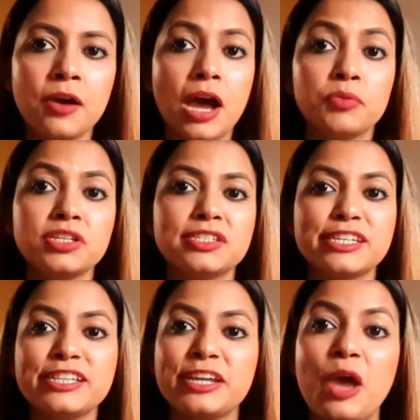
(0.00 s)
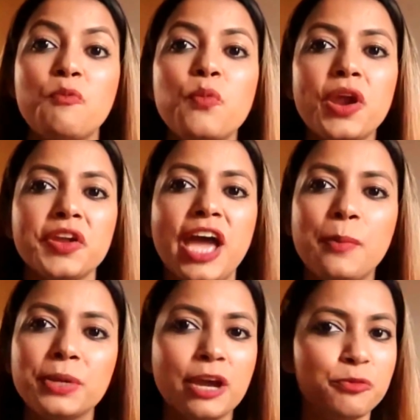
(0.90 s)
I wouldn't say that I'm very
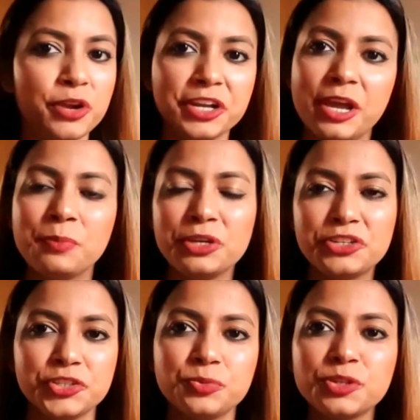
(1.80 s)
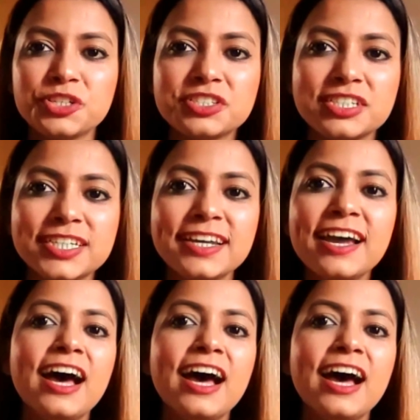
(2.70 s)
happy. I'm a very ambitious person.